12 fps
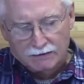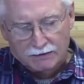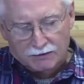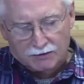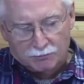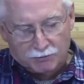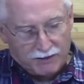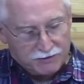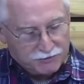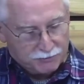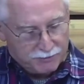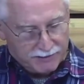The price
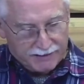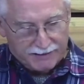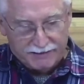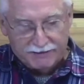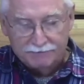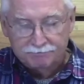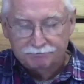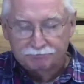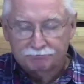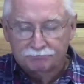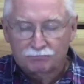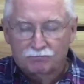you pay
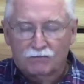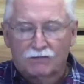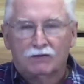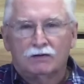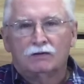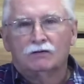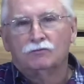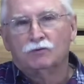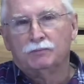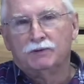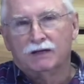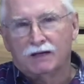will
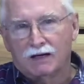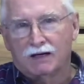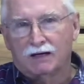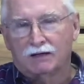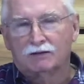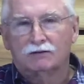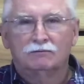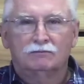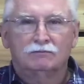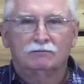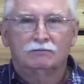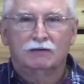be higher
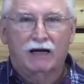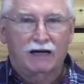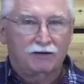and